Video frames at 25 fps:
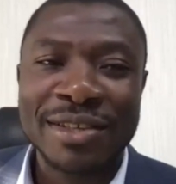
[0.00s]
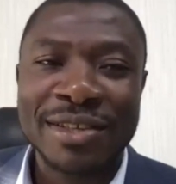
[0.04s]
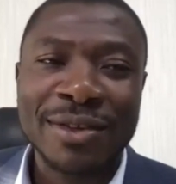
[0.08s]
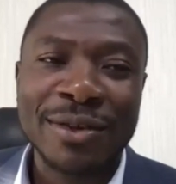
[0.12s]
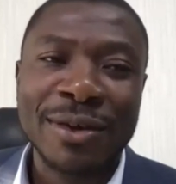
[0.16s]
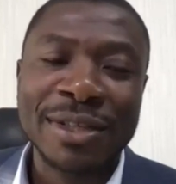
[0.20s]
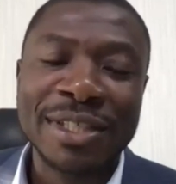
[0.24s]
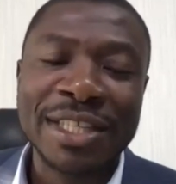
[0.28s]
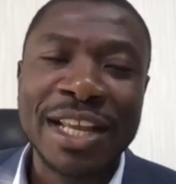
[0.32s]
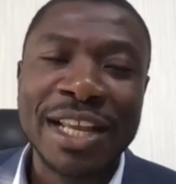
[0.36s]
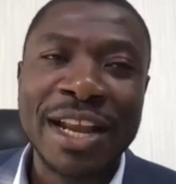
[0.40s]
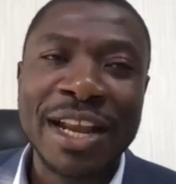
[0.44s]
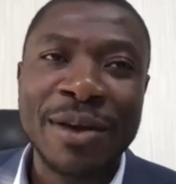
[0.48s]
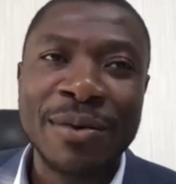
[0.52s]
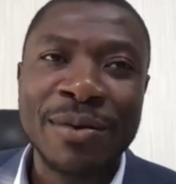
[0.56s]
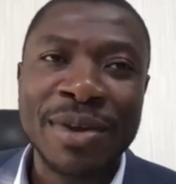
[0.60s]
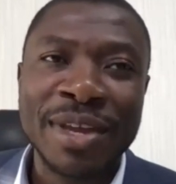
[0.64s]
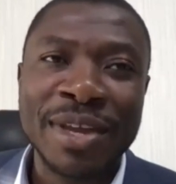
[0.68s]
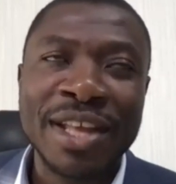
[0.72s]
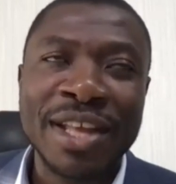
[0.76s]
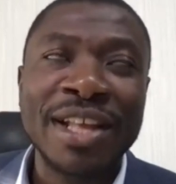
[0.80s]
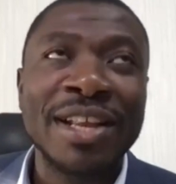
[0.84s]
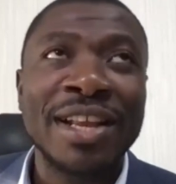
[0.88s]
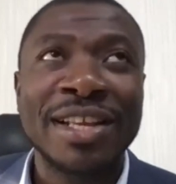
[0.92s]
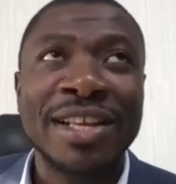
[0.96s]
Your
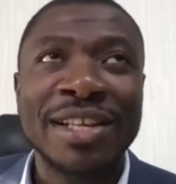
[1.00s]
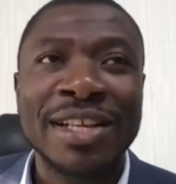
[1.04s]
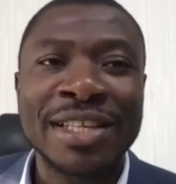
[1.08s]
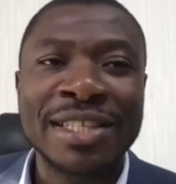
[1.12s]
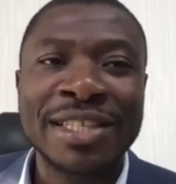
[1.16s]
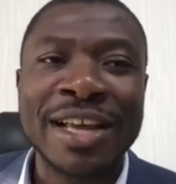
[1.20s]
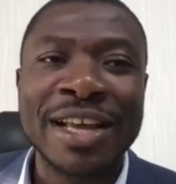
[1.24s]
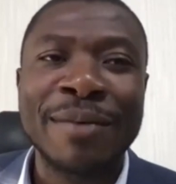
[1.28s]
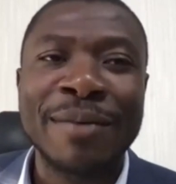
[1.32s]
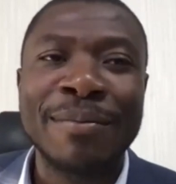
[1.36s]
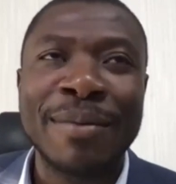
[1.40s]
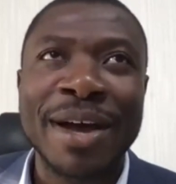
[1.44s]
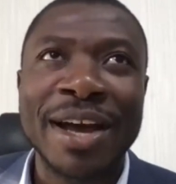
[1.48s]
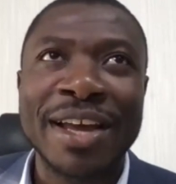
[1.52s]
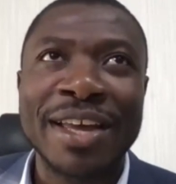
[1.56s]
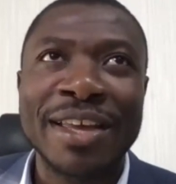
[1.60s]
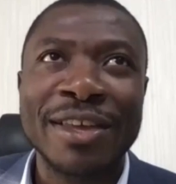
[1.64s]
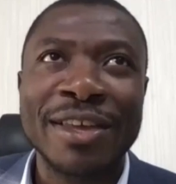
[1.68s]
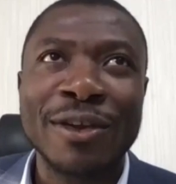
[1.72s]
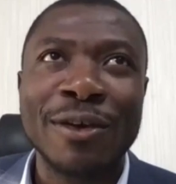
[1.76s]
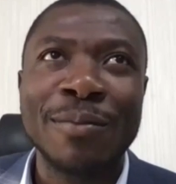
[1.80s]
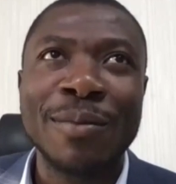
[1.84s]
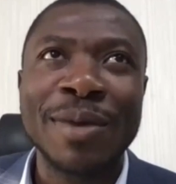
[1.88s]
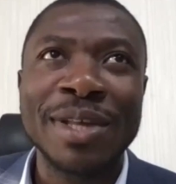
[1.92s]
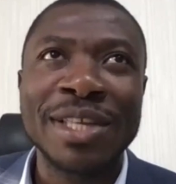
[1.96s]
salary, let's come back.
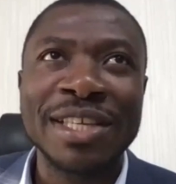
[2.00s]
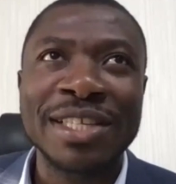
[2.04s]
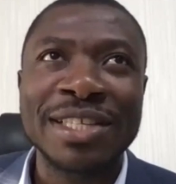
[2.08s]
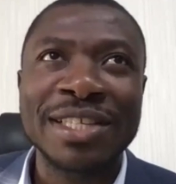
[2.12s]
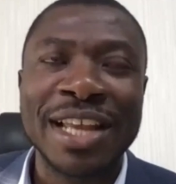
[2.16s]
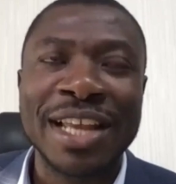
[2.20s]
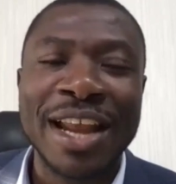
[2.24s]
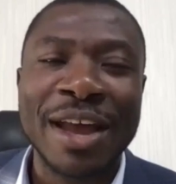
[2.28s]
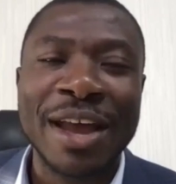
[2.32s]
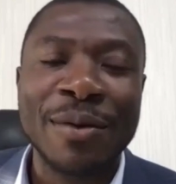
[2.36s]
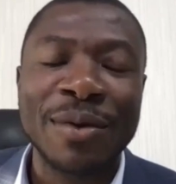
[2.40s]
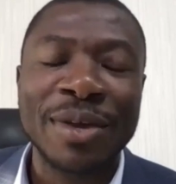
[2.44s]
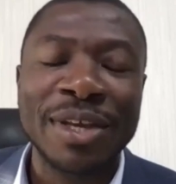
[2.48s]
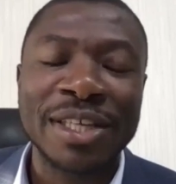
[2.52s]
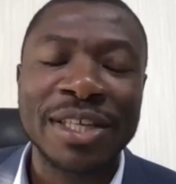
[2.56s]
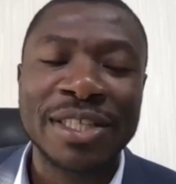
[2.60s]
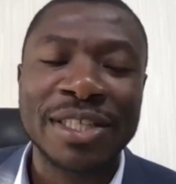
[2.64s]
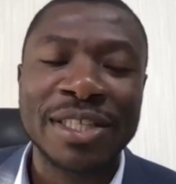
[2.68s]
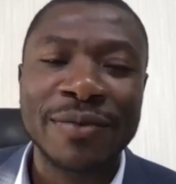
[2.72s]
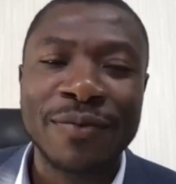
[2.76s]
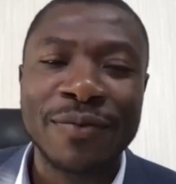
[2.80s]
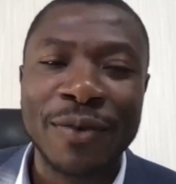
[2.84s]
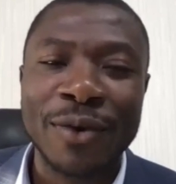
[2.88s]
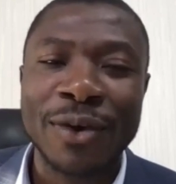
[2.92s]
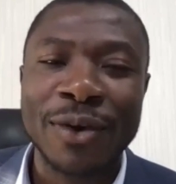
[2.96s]
Your basic salary is
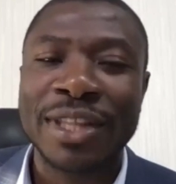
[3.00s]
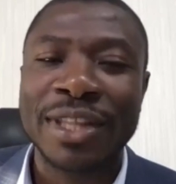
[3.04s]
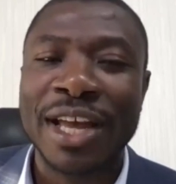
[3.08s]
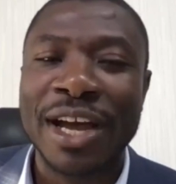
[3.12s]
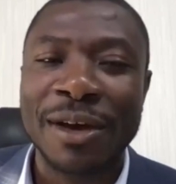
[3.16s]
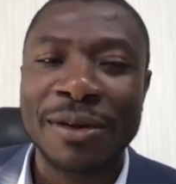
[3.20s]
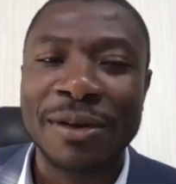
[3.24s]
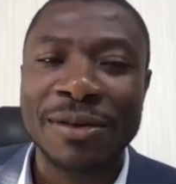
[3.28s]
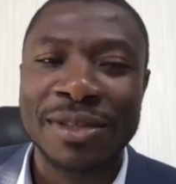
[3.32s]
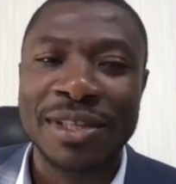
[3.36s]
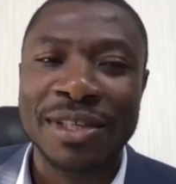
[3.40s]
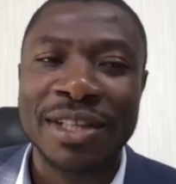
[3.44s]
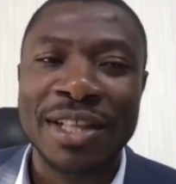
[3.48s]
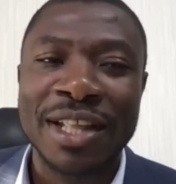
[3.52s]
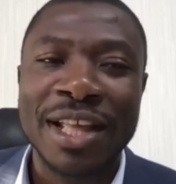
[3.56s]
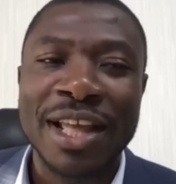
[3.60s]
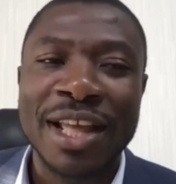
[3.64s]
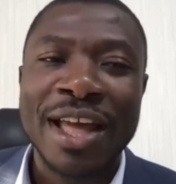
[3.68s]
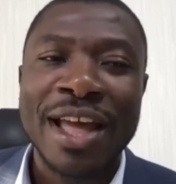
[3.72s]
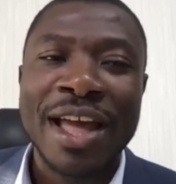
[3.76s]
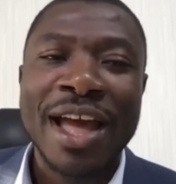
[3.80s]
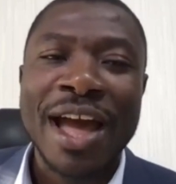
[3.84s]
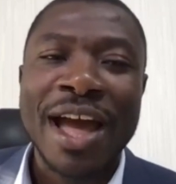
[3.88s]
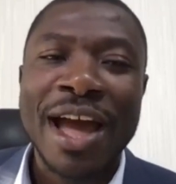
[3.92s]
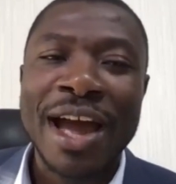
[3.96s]
4,000.
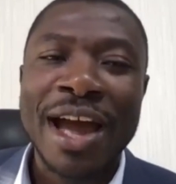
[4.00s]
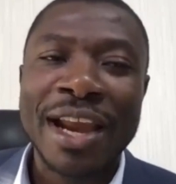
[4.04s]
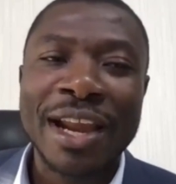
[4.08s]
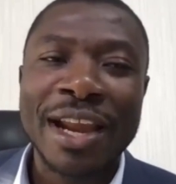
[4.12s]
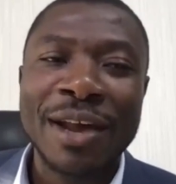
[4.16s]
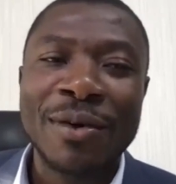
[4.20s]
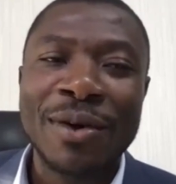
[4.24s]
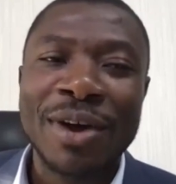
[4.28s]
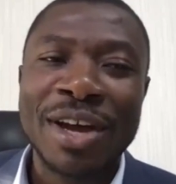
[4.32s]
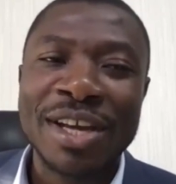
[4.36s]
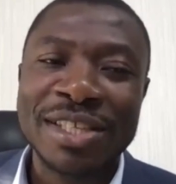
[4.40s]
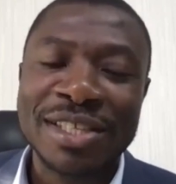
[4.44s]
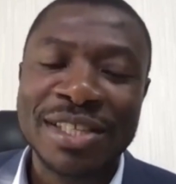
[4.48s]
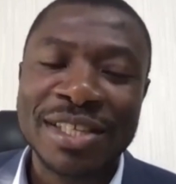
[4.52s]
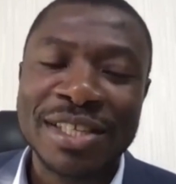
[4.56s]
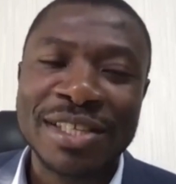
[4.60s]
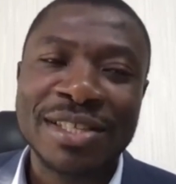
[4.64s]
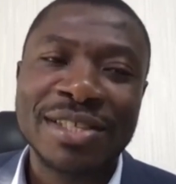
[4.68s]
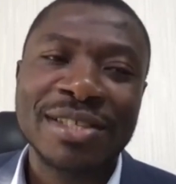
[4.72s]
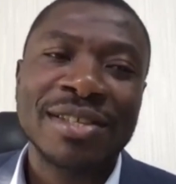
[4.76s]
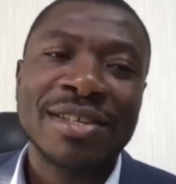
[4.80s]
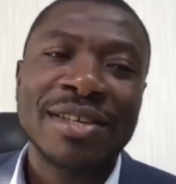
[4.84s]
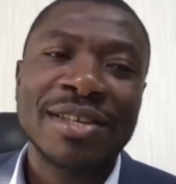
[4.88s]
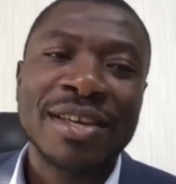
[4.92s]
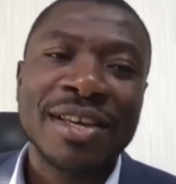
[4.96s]

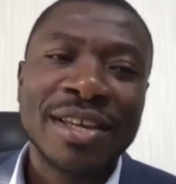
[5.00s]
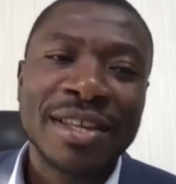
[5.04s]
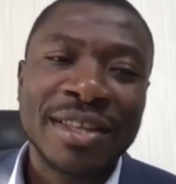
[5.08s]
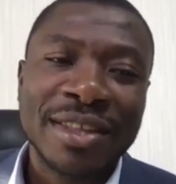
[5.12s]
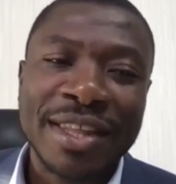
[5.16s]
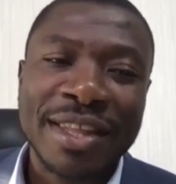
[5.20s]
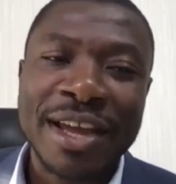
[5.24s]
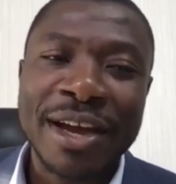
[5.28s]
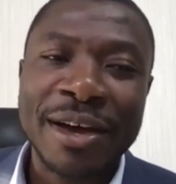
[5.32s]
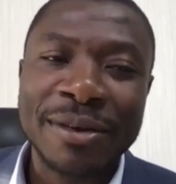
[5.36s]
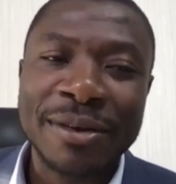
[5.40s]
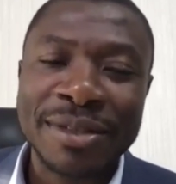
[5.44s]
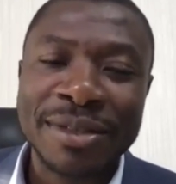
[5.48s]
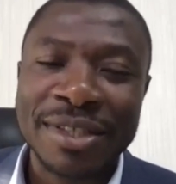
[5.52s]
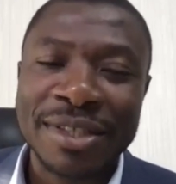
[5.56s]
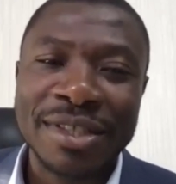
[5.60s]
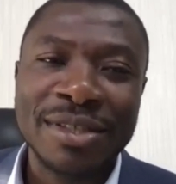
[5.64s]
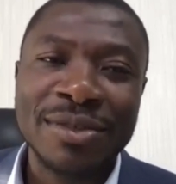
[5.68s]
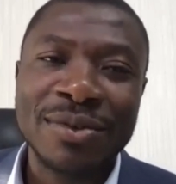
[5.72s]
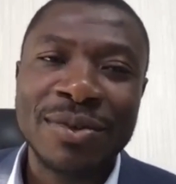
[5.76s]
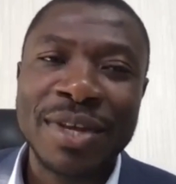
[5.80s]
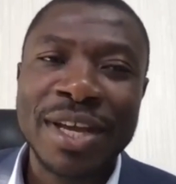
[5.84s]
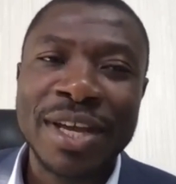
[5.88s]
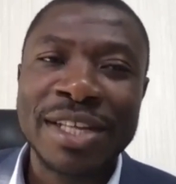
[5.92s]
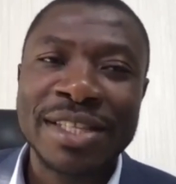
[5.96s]
Allowances, 1,000.
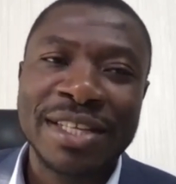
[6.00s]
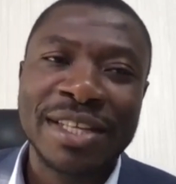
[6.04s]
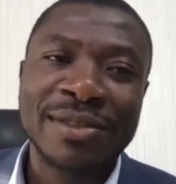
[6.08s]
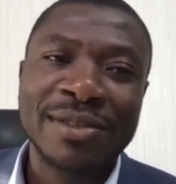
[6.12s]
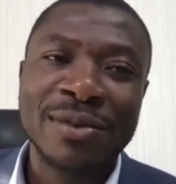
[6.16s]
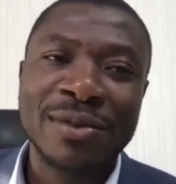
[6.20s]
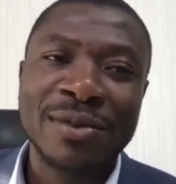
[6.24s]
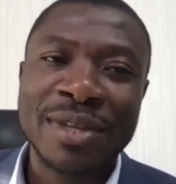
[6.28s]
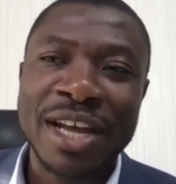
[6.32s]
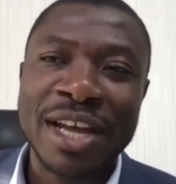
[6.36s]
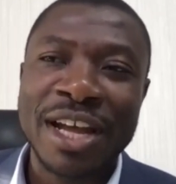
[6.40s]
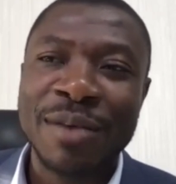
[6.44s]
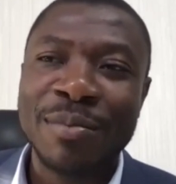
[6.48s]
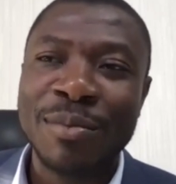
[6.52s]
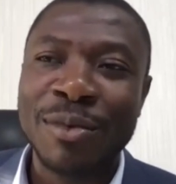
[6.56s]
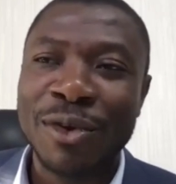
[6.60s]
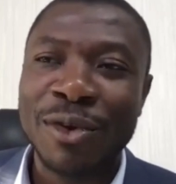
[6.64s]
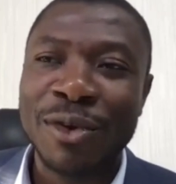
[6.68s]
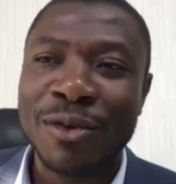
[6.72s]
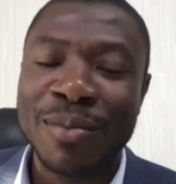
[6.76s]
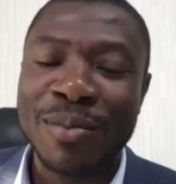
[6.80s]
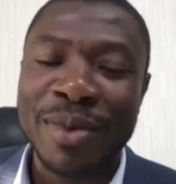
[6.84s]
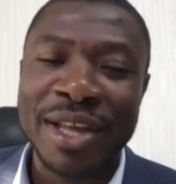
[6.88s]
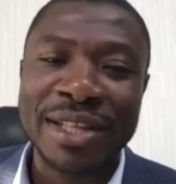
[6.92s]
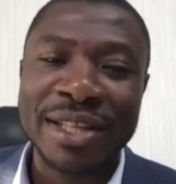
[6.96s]
You get a total
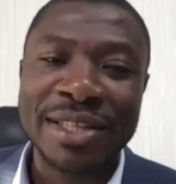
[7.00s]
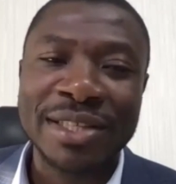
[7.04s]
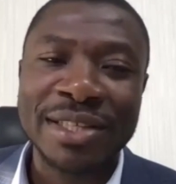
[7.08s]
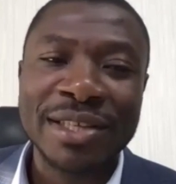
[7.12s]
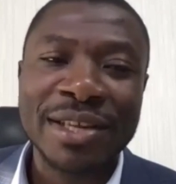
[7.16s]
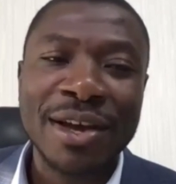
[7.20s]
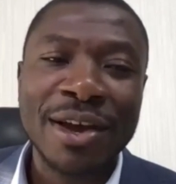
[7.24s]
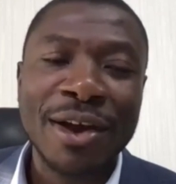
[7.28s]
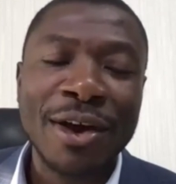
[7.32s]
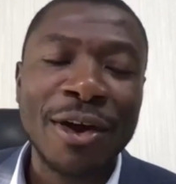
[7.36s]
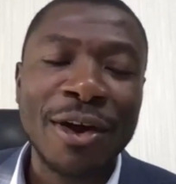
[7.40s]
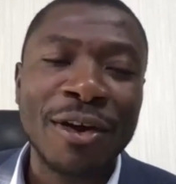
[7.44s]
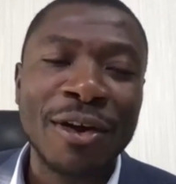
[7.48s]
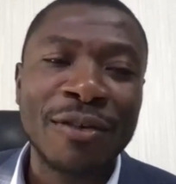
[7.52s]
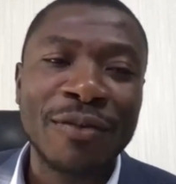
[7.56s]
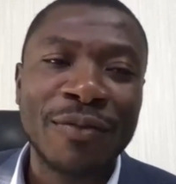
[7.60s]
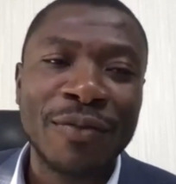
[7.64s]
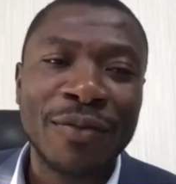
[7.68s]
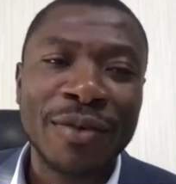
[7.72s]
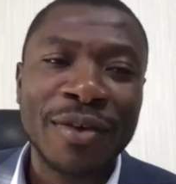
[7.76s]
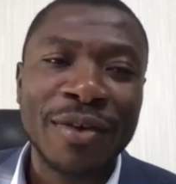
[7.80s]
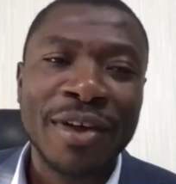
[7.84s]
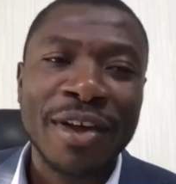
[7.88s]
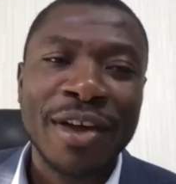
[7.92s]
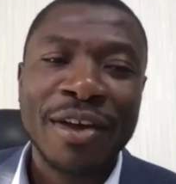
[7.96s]
emolument
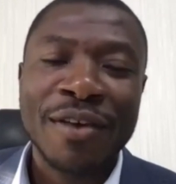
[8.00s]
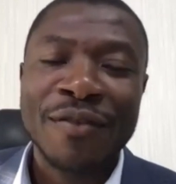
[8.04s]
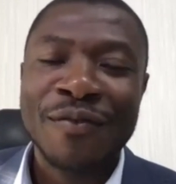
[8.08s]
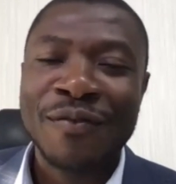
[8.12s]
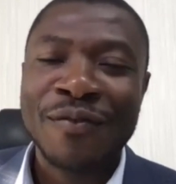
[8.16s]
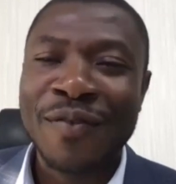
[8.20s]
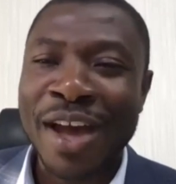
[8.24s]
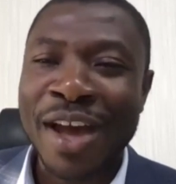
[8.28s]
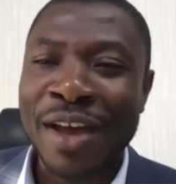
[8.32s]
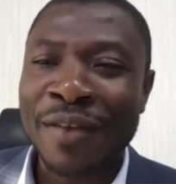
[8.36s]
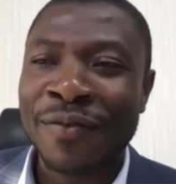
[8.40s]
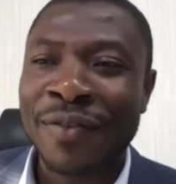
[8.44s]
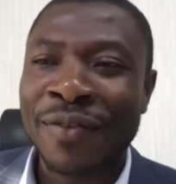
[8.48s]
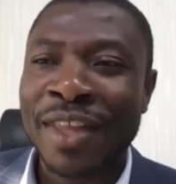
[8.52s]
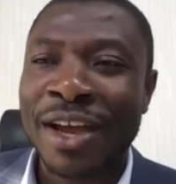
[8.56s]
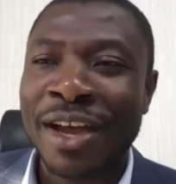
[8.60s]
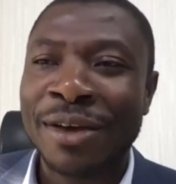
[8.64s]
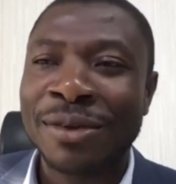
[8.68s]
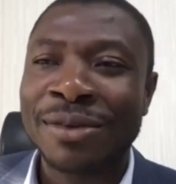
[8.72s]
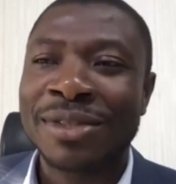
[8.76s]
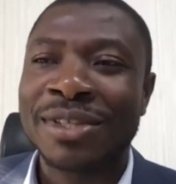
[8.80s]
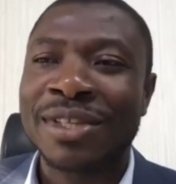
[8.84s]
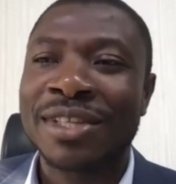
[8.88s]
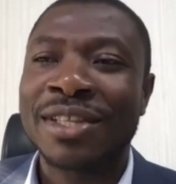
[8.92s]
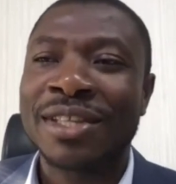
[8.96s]
of
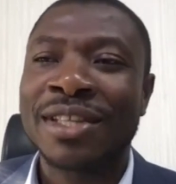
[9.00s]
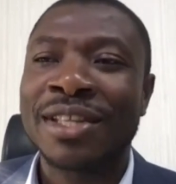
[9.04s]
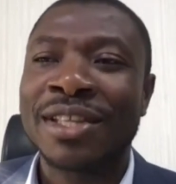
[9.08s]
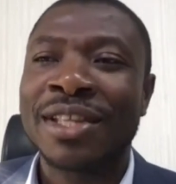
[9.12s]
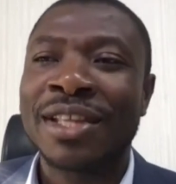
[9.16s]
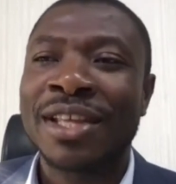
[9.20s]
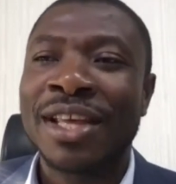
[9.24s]
5,000.